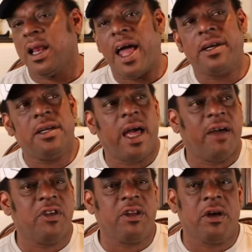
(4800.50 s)
Glad to
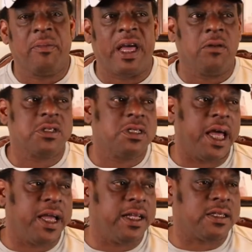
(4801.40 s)
have you in here, man. It was
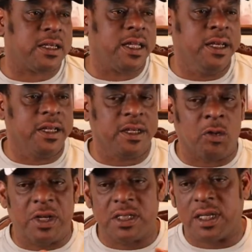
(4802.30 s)
days, and he didn't
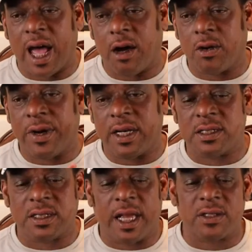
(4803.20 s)
notice, and I'll go ahead
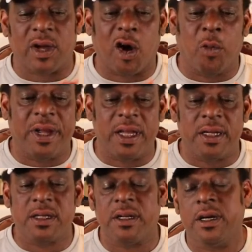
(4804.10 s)
and say it, so I hope
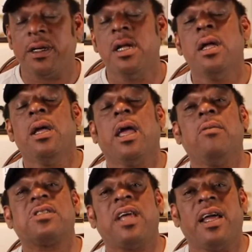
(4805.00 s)
he is in here.
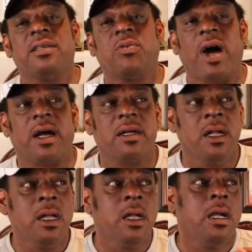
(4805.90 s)
It was days where I,
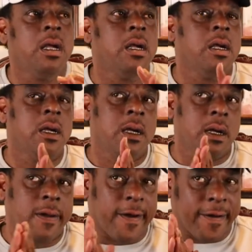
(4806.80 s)

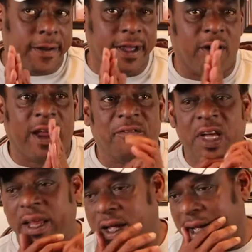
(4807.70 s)
early on, I
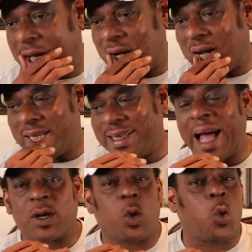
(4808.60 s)
felt like
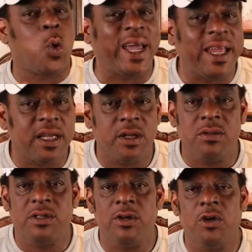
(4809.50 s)
not quitting
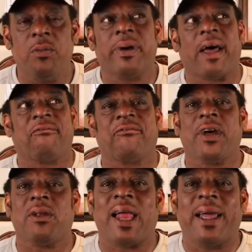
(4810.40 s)
YouTube, but I
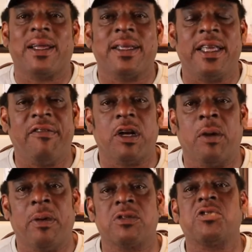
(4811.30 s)
felt like giving
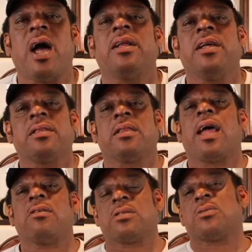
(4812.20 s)
up on trying to hit the
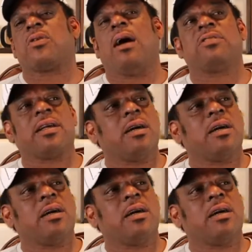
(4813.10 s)
thousand subscribers.